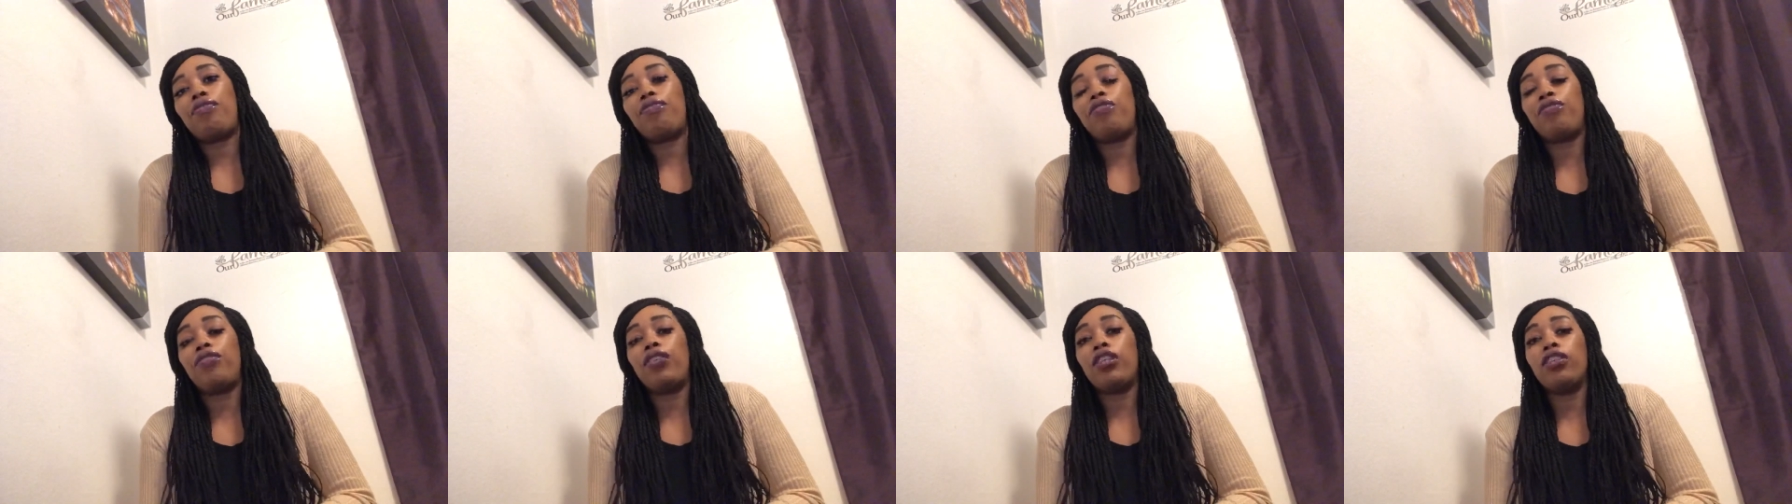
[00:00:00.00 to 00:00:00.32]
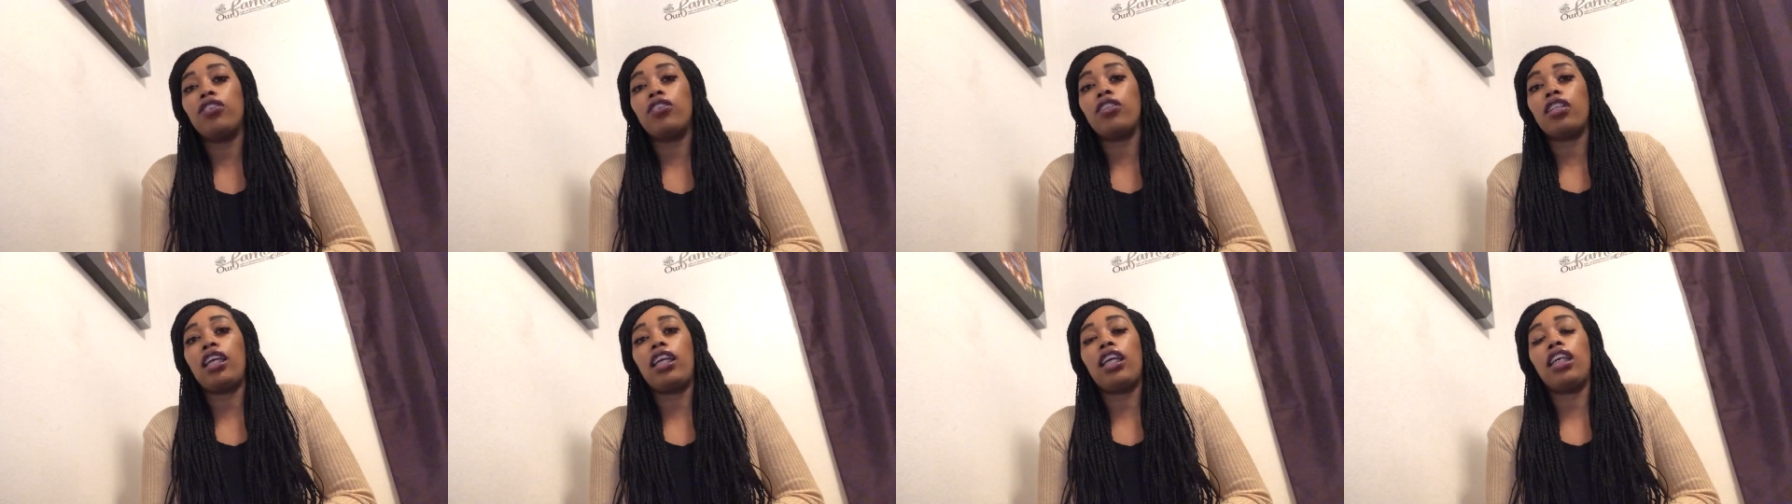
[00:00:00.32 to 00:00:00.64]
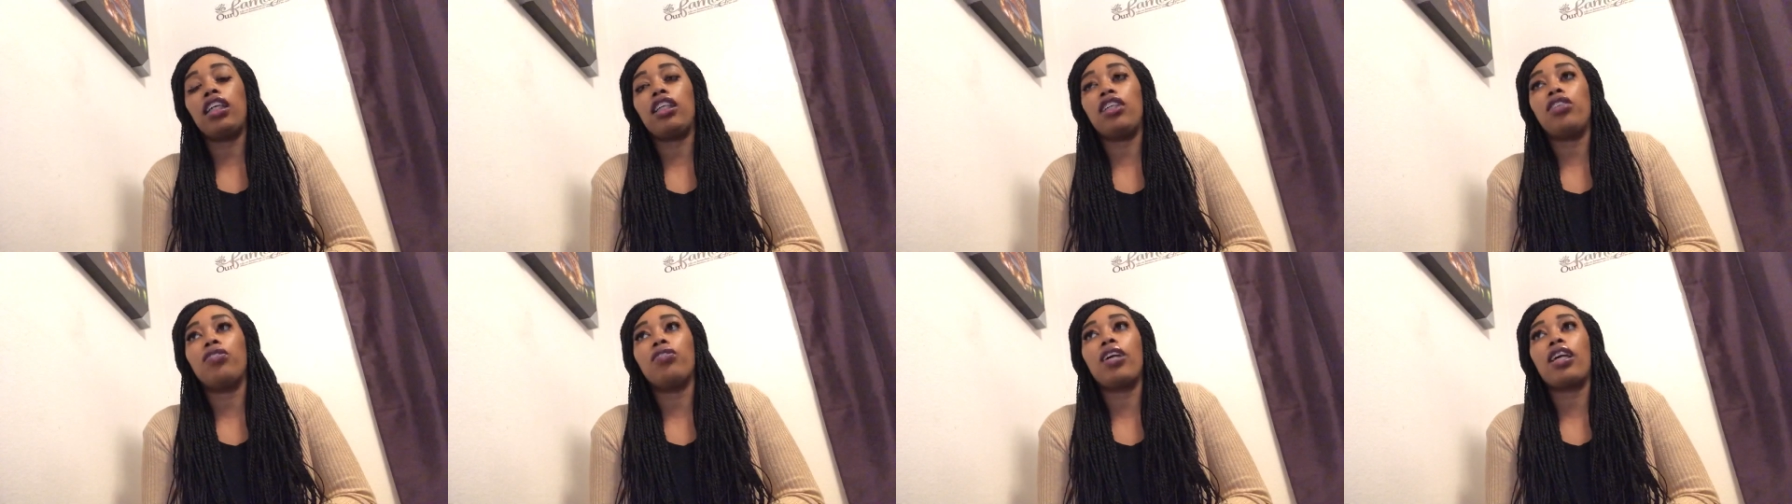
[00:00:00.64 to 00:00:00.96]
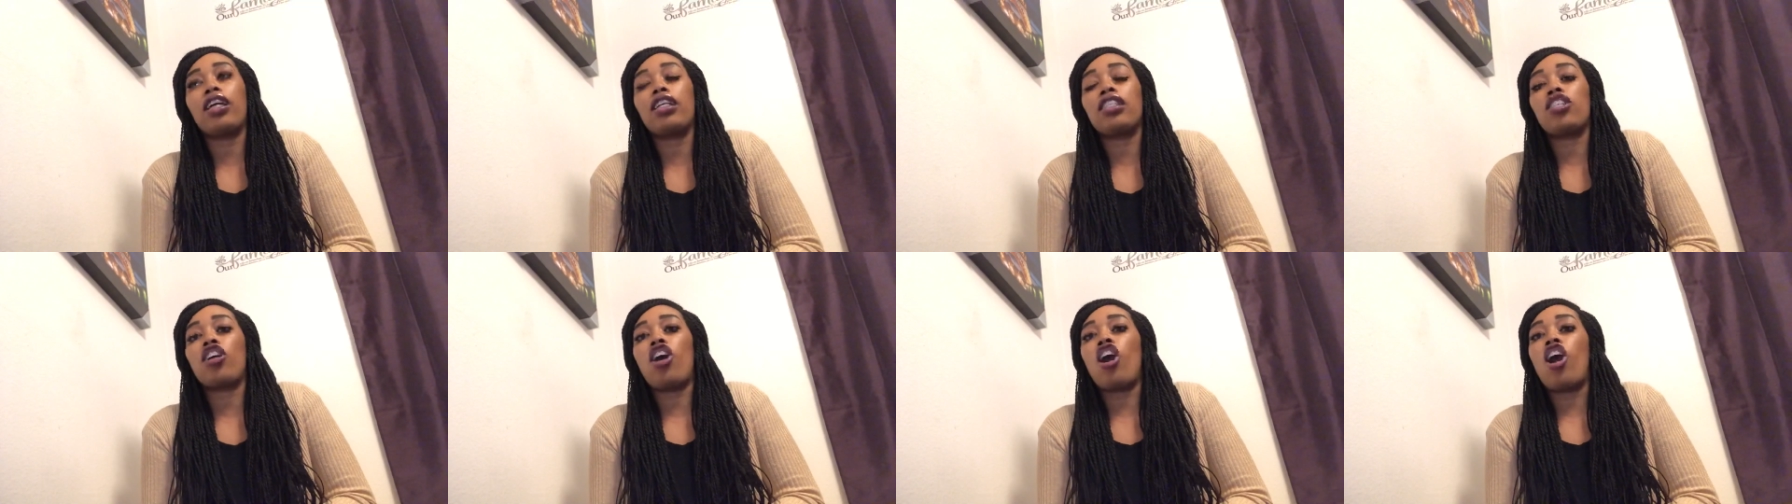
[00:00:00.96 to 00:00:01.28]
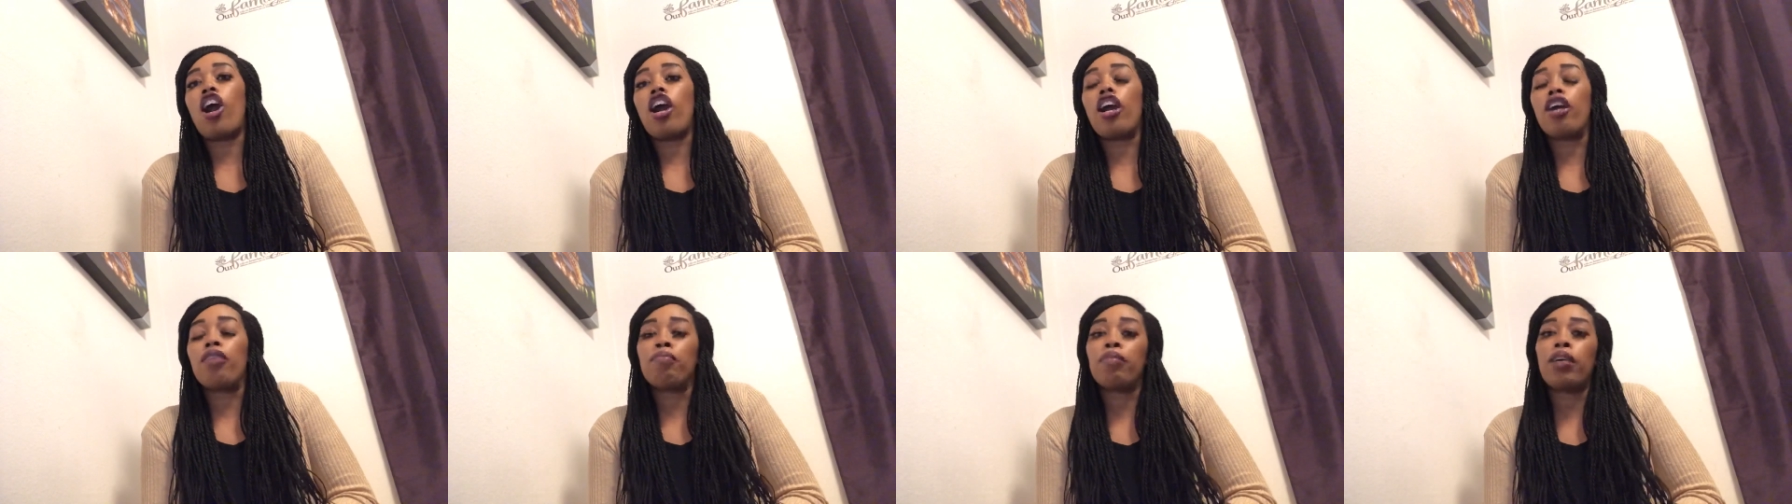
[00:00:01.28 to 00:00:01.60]
feel like you guys
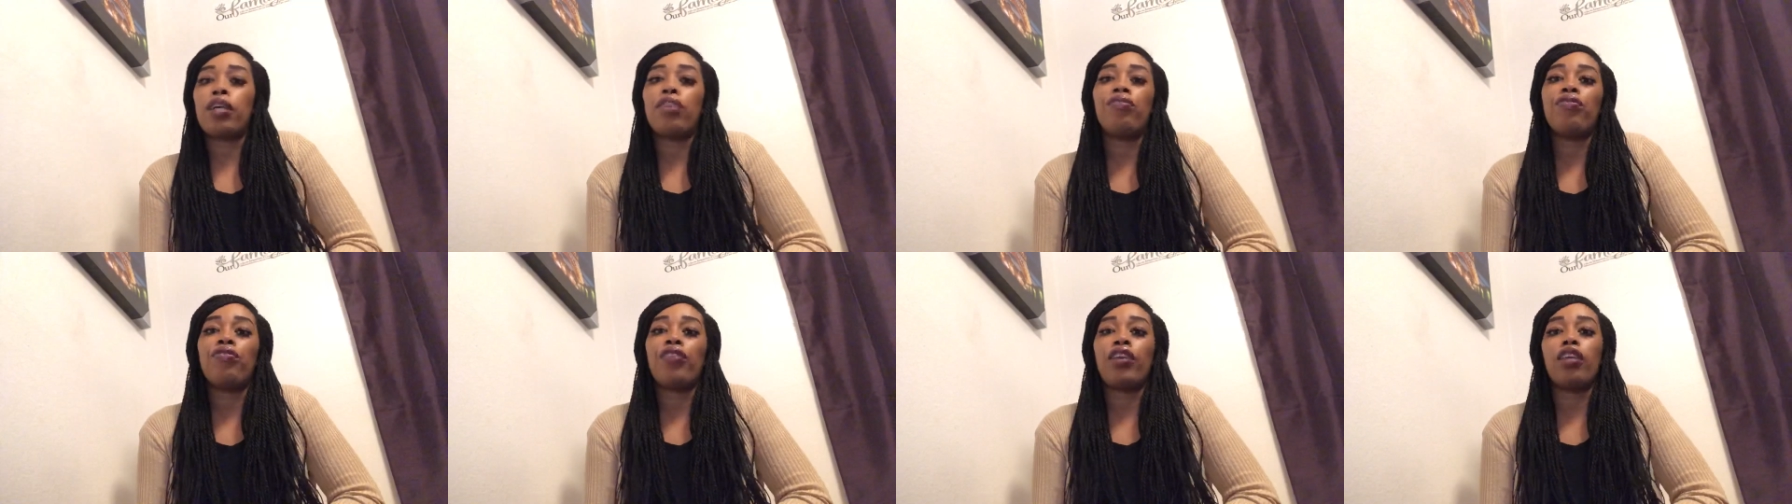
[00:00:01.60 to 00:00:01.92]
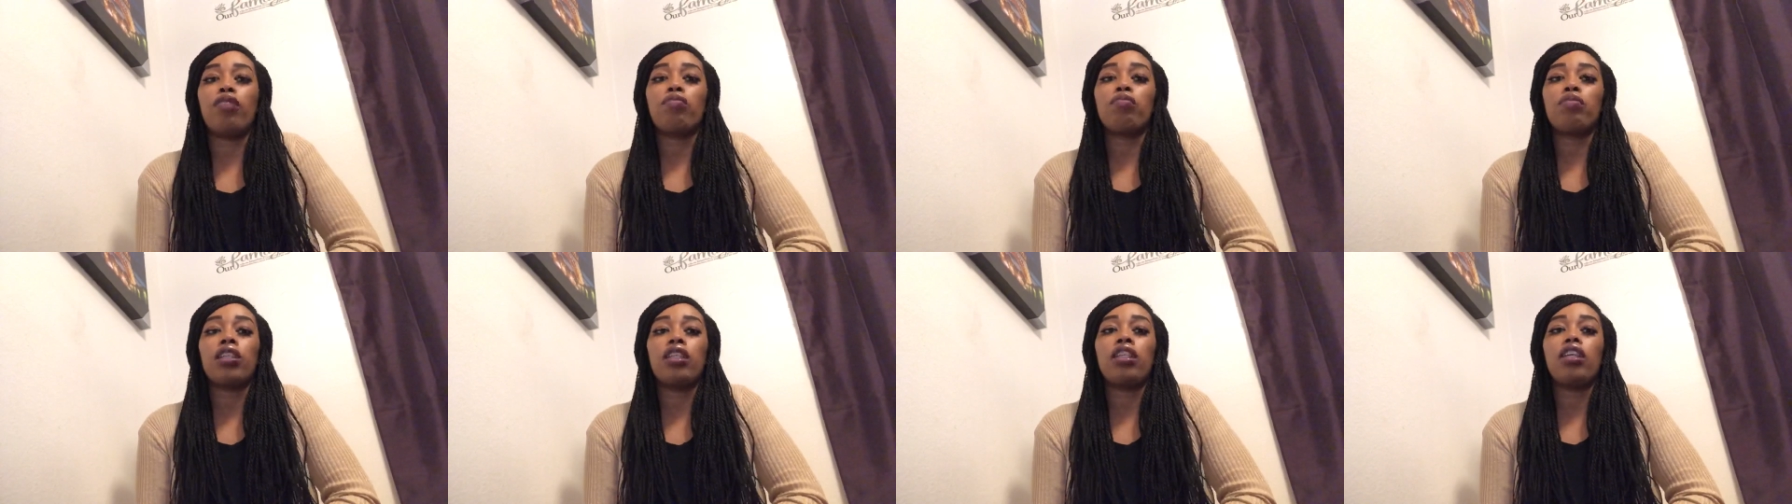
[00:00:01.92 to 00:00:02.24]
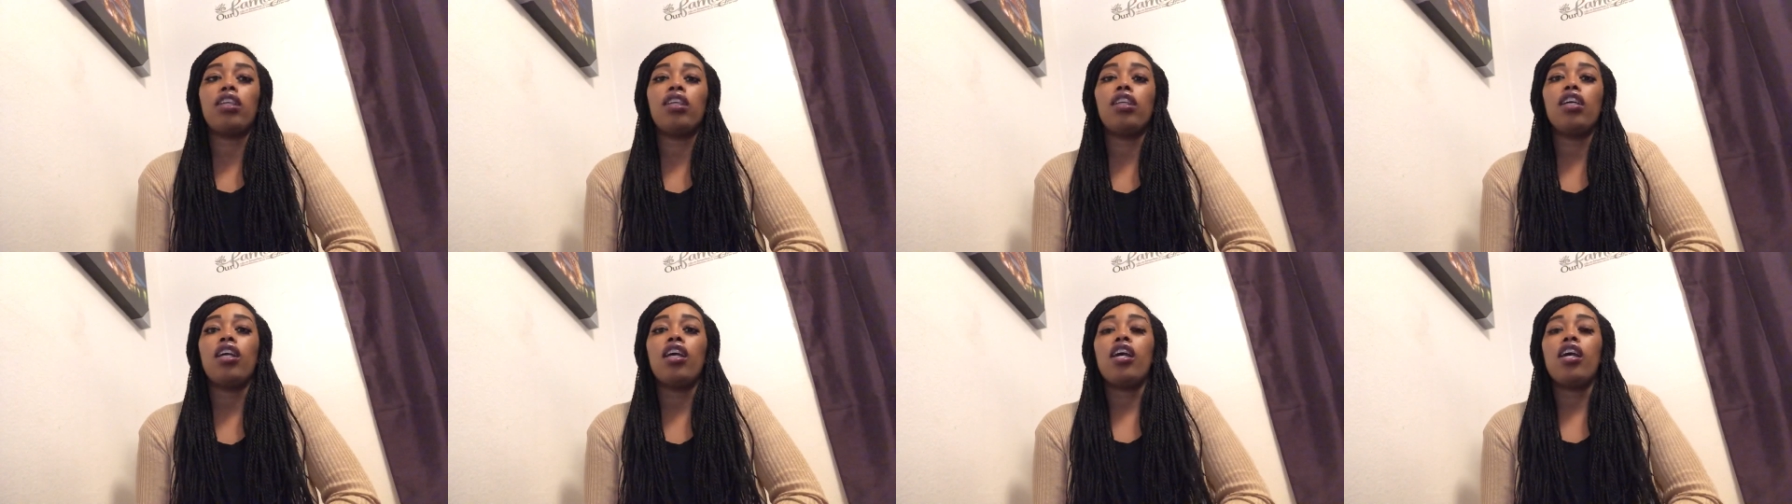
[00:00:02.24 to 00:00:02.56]
are my family